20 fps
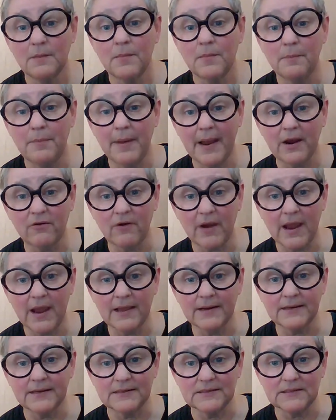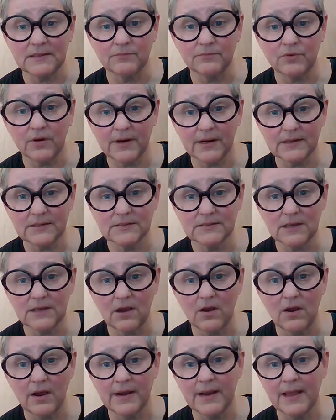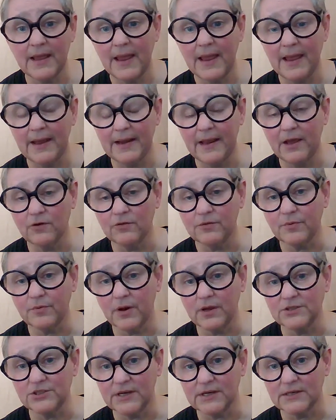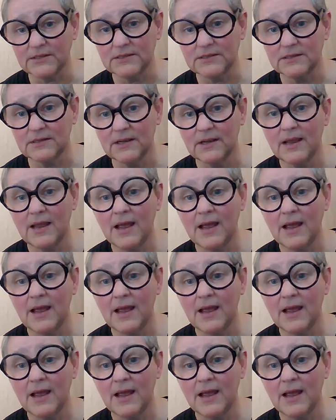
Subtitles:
My background is in product design and health projects,